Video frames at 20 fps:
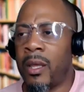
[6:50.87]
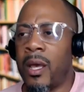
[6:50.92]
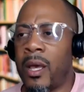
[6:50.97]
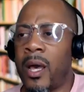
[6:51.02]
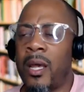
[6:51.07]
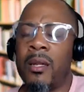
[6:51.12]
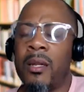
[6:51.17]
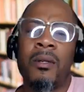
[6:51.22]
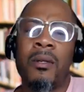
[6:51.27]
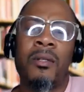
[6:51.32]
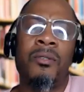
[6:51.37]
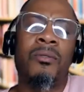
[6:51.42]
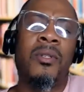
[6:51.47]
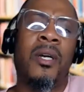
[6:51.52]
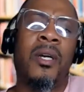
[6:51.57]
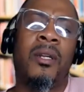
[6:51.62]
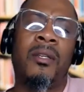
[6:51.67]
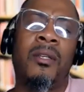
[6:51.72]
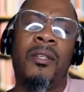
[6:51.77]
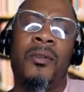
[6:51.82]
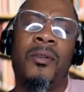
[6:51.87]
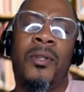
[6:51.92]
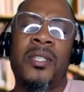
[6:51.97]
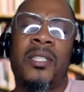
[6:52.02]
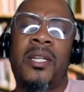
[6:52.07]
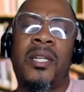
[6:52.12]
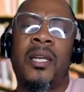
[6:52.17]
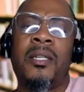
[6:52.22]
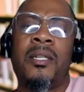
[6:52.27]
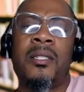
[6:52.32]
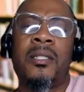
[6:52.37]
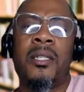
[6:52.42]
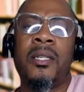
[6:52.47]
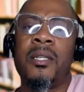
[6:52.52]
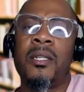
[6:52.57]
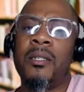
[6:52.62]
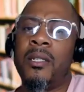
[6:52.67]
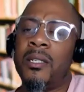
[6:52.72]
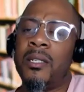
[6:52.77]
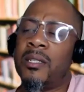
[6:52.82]
I know that you're not in your assigned
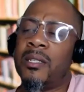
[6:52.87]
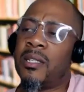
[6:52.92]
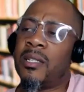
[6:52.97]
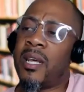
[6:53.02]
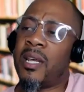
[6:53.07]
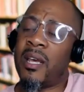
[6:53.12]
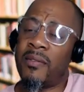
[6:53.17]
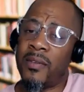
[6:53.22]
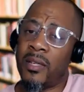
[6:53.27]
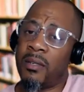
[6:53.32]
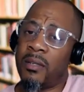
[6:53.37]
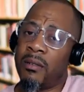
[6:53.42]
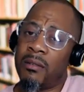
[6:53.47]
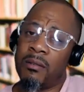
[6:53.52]
seat. This is heavy.